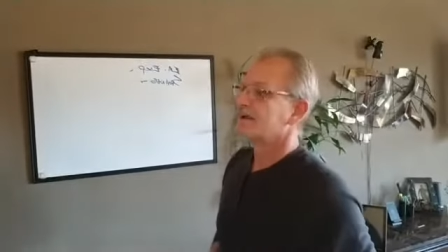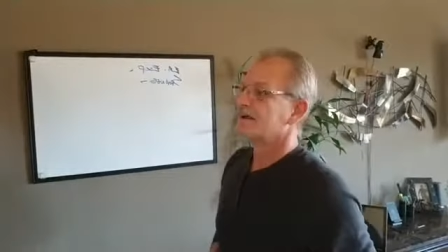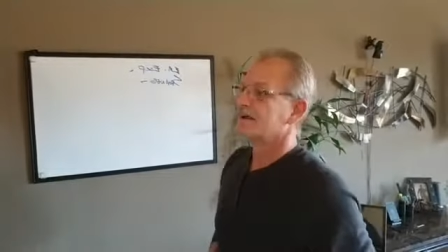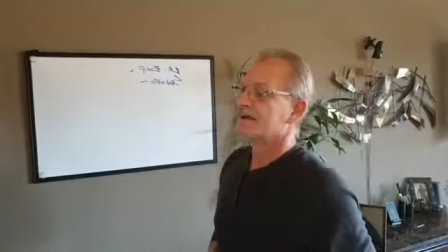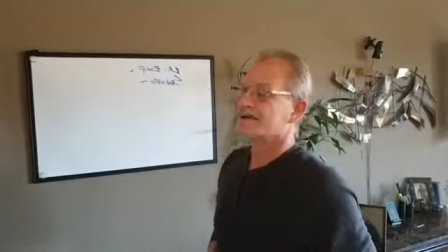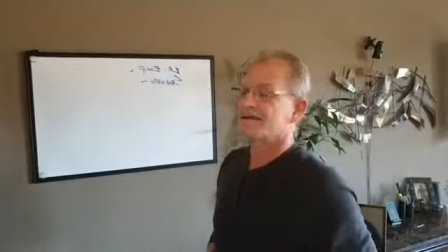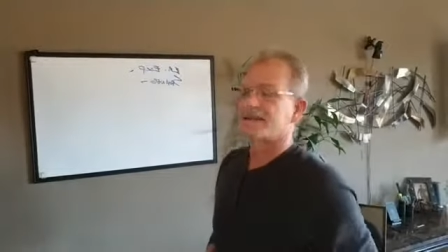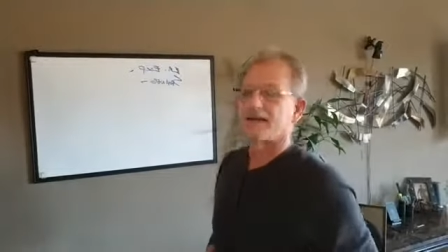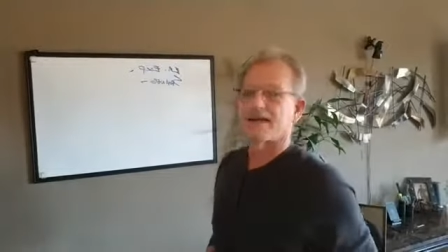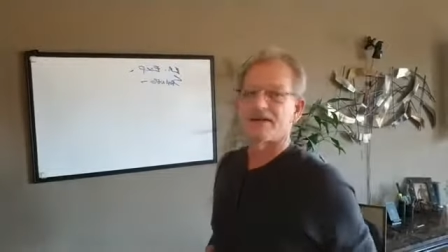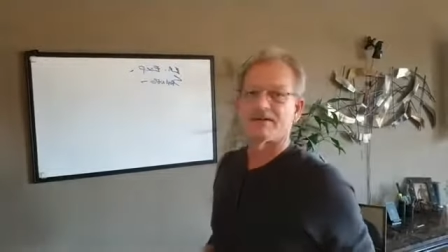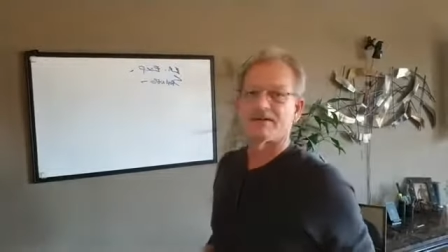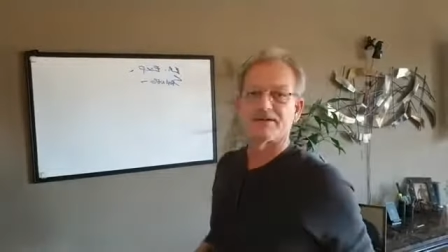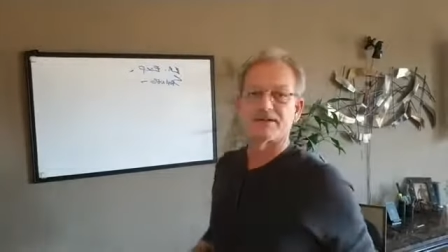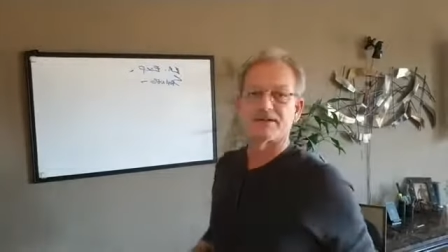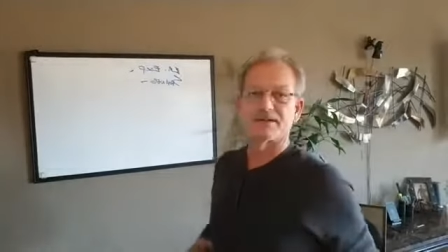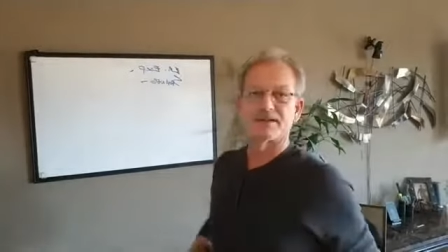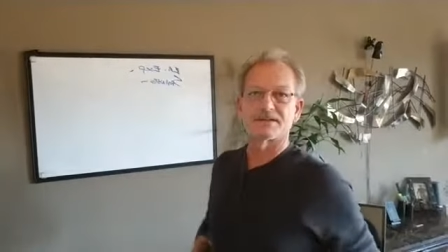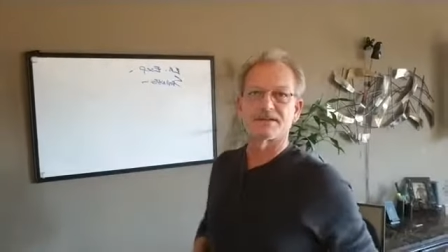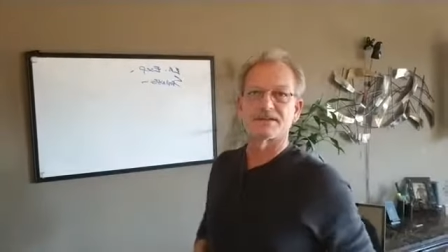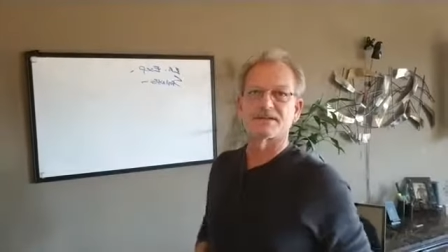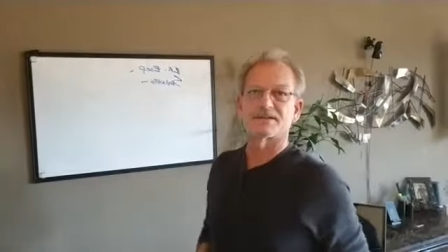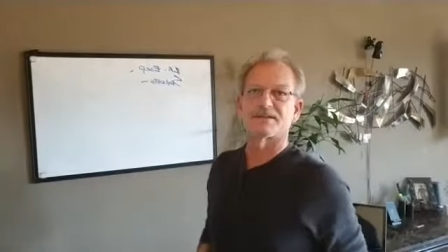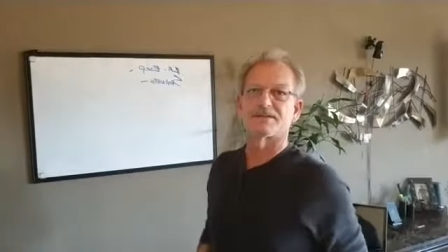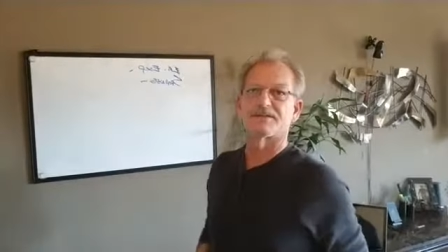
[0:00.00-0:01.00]

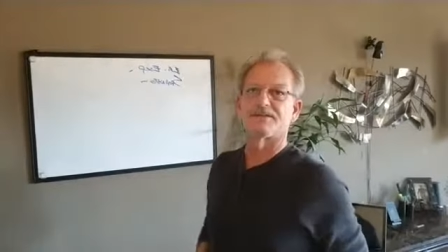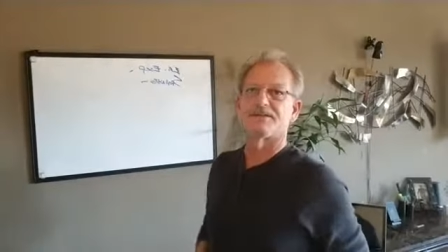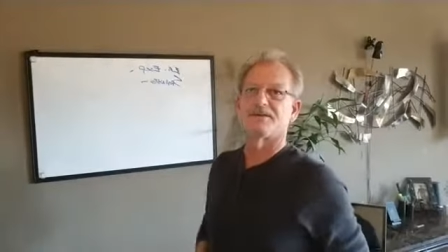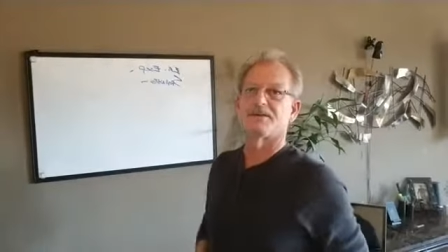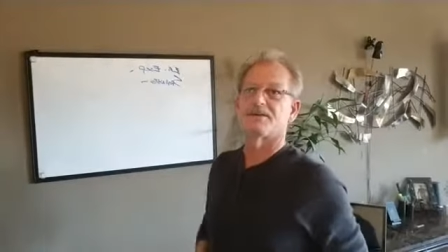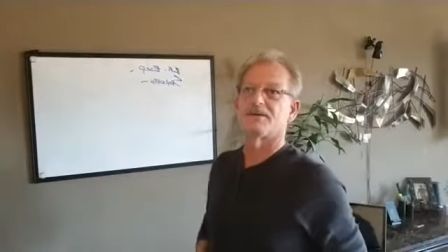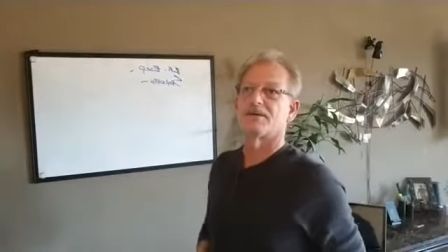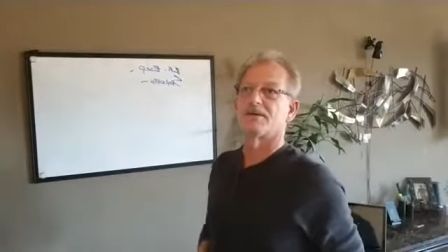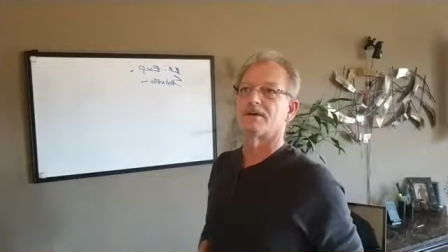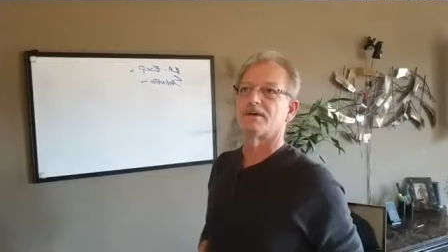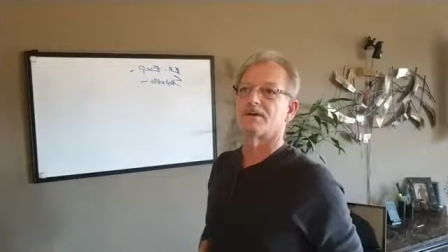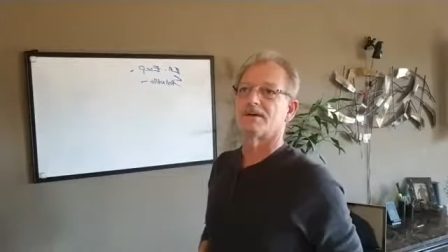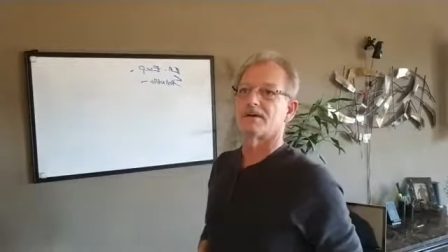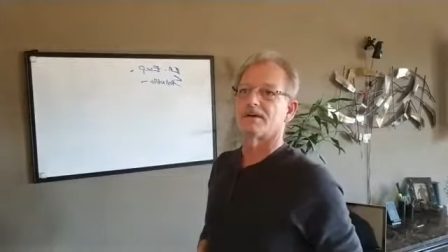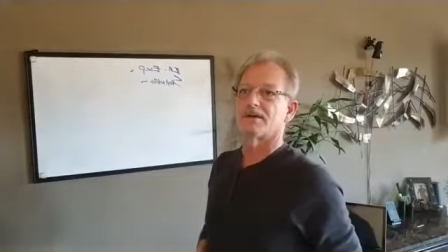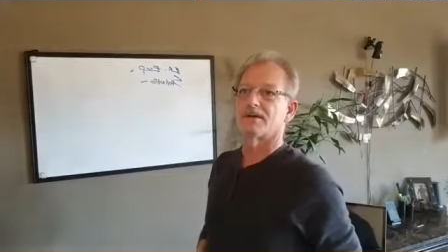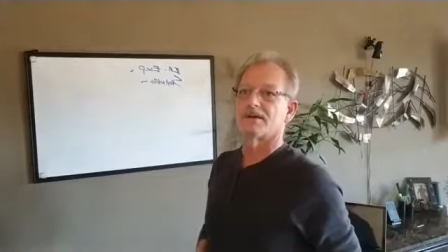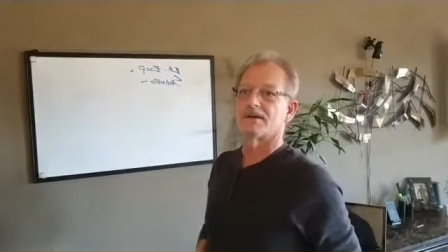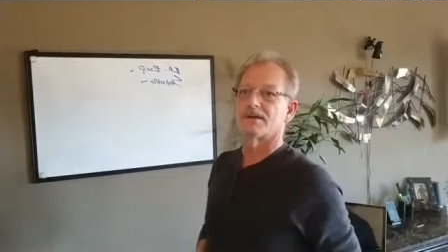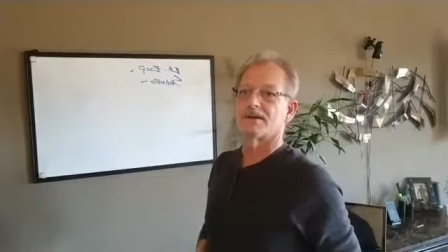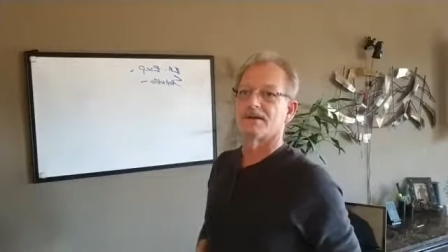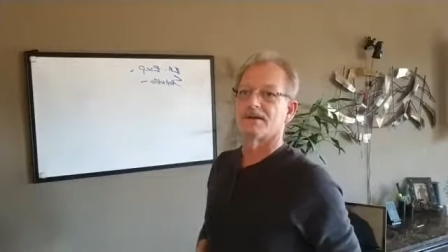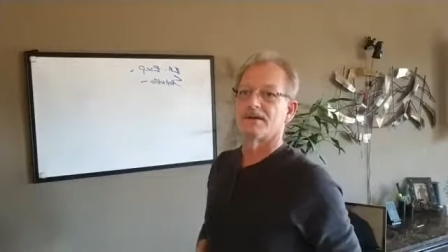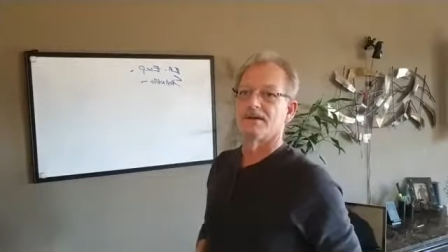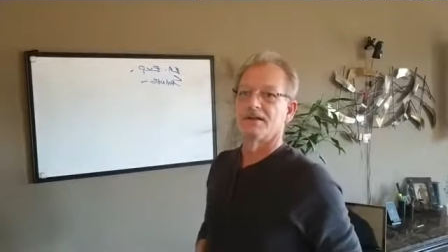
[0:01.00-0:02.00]
Savings is
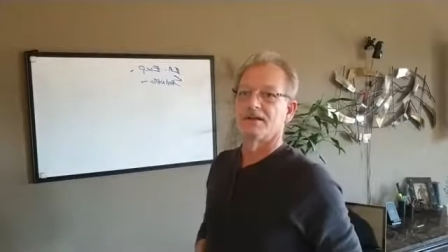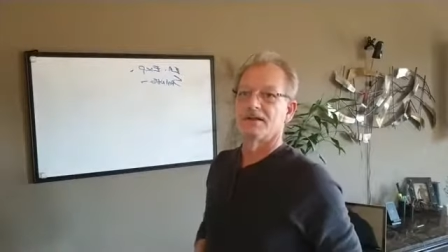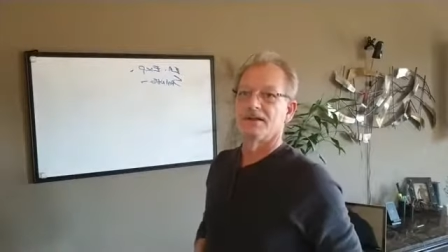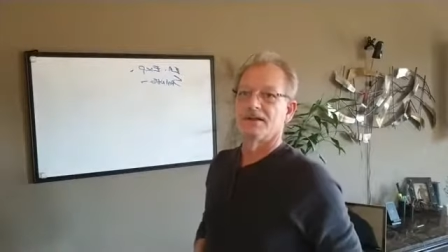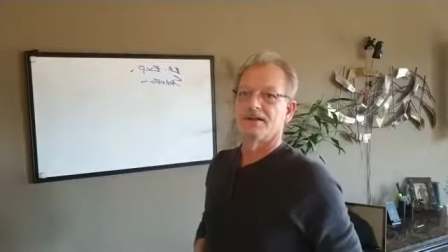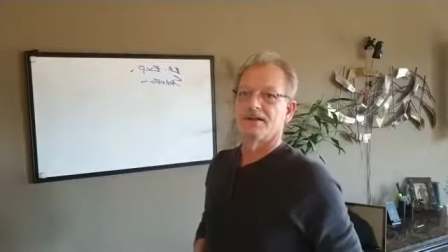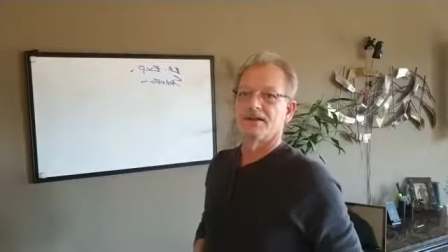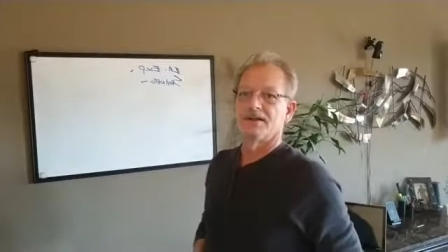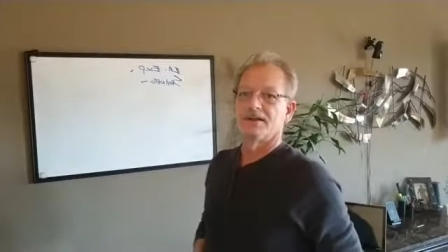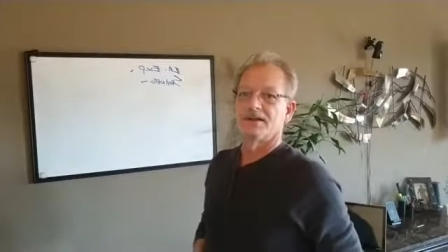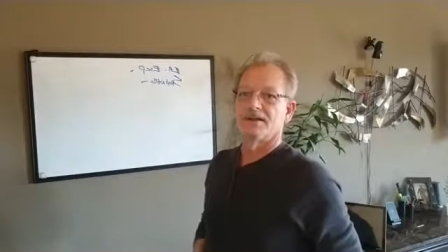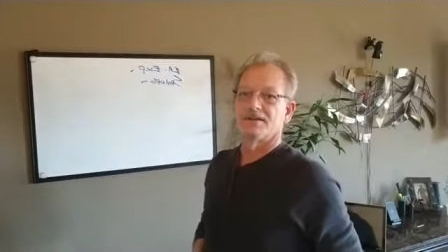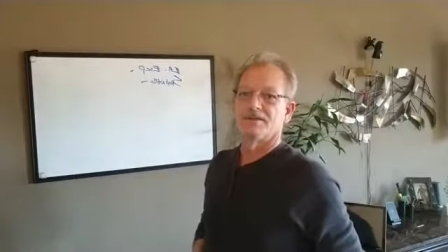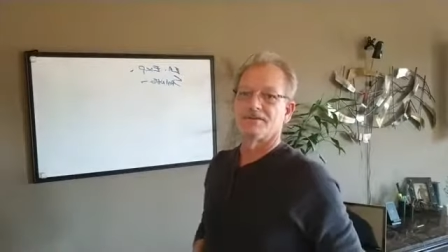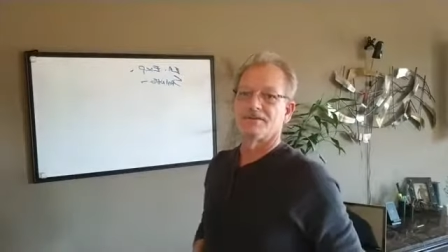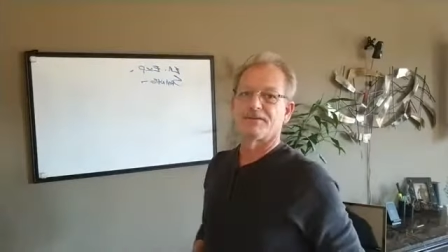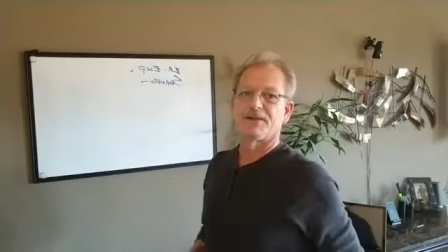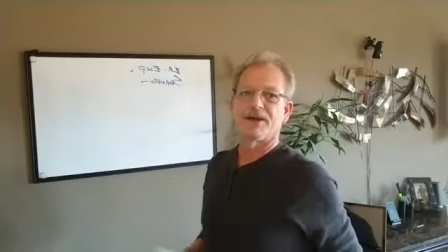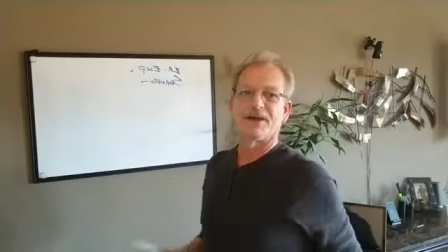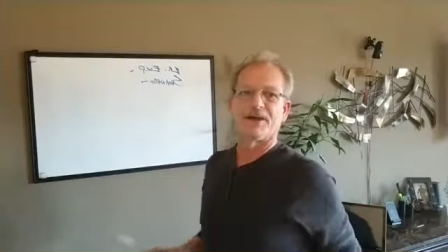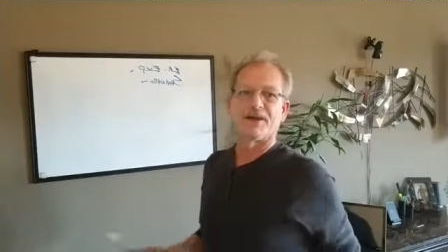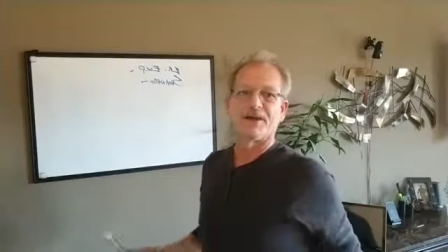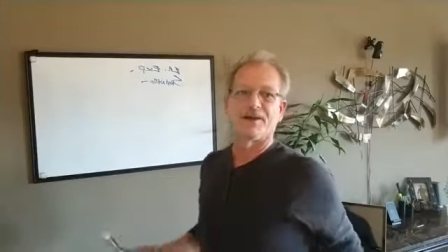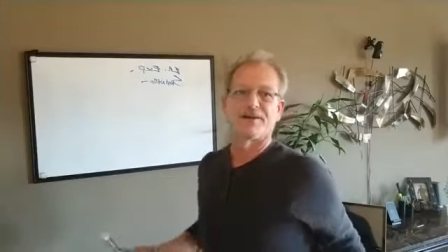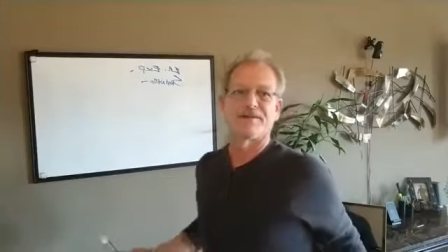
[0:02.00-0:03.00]
for
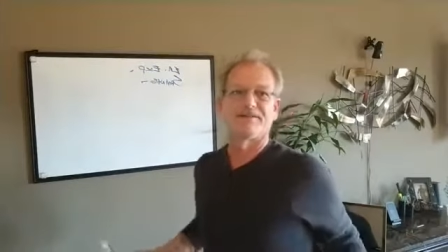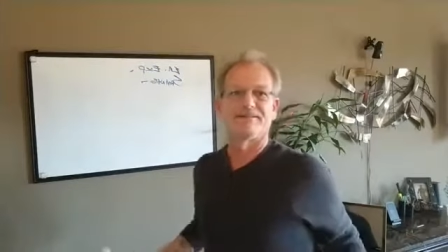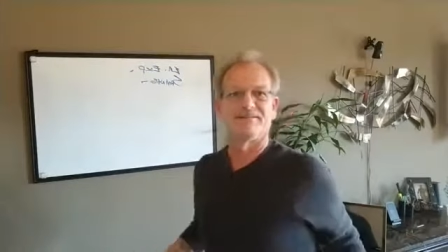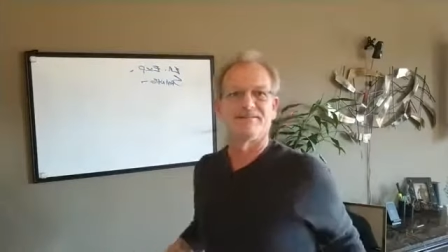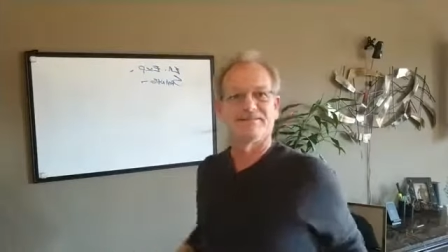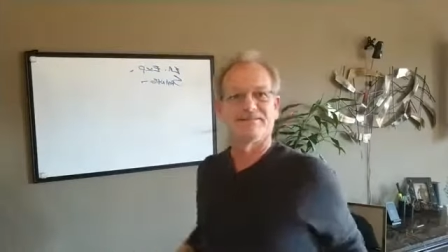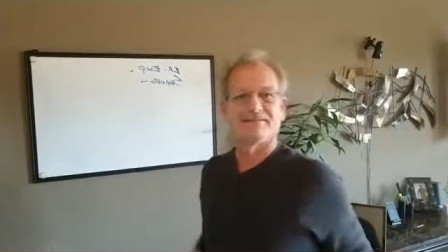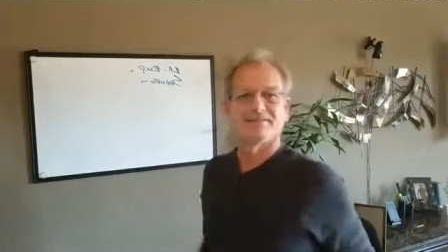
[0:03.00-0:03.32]
that